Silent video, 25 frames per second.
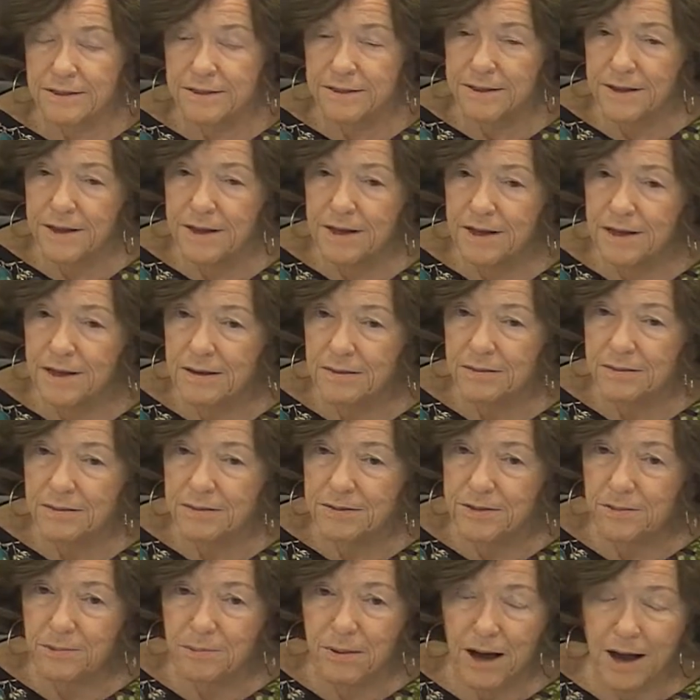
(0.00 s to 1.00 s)
The
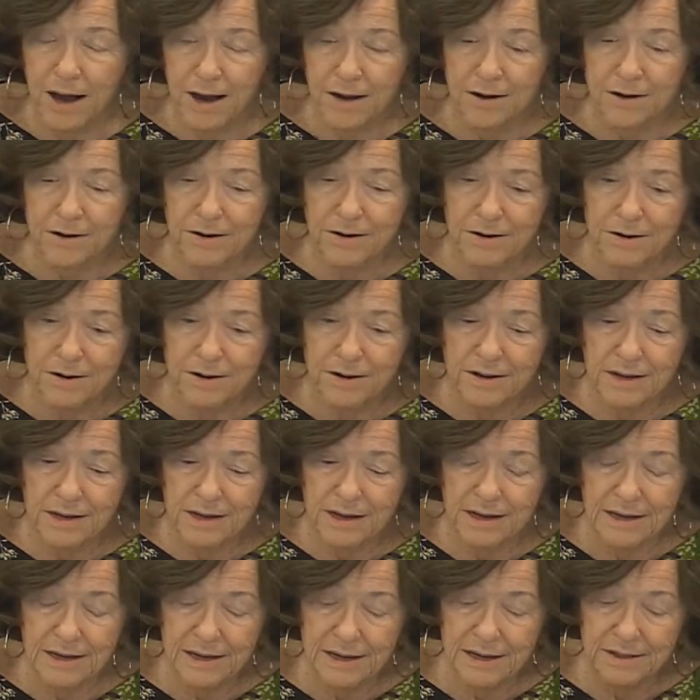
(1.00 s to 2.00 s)
buyer
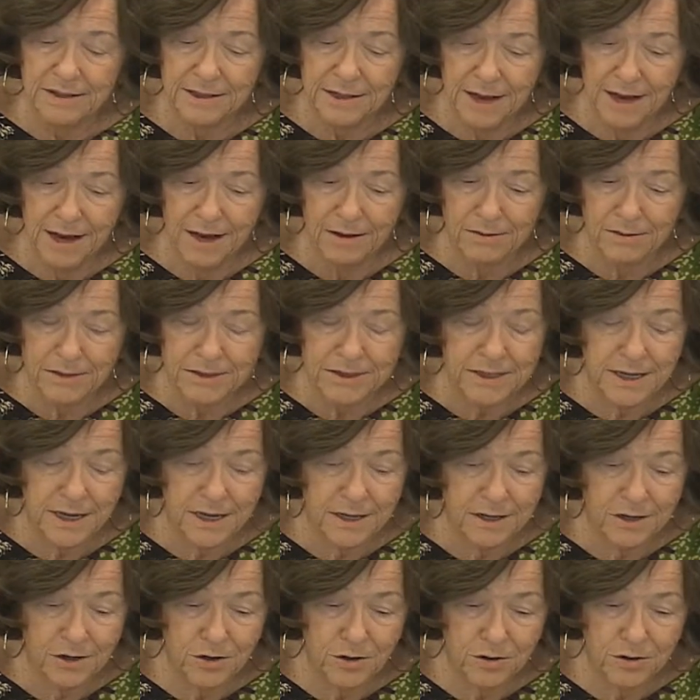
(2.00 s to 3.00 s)
at the
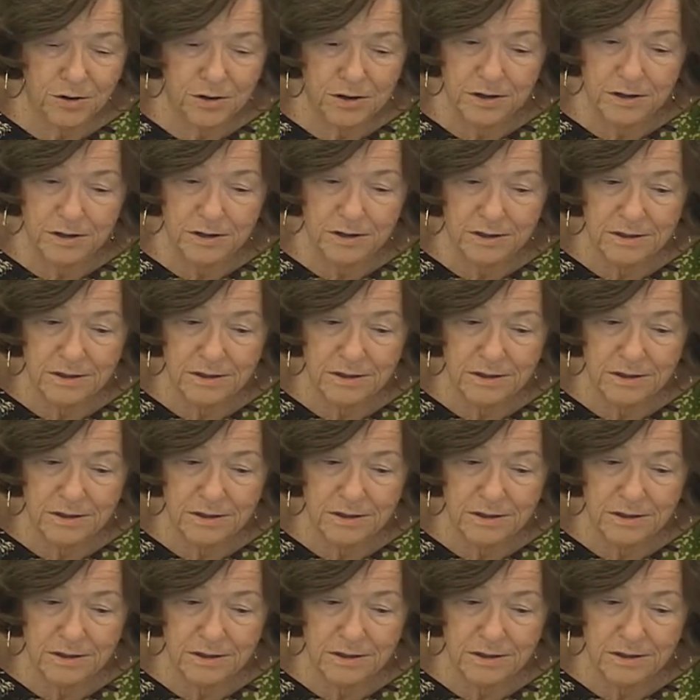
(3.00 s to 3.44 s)
outset could